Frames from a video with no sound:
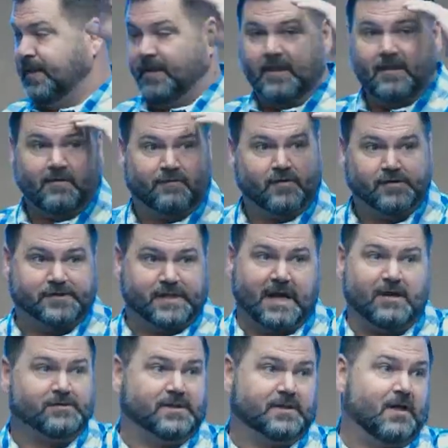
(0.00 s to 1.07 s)
Then the first
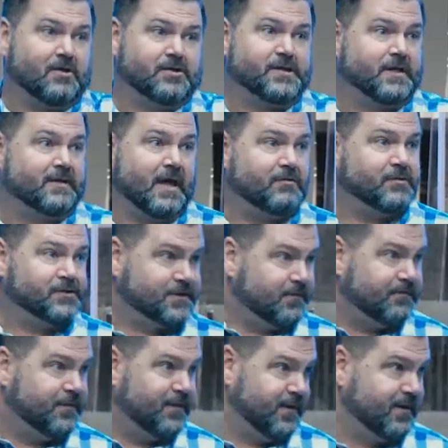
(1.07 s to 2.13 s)
$1,000 check, that was
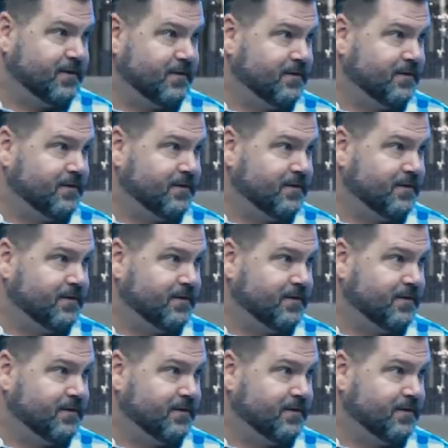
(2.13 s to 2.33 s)
something.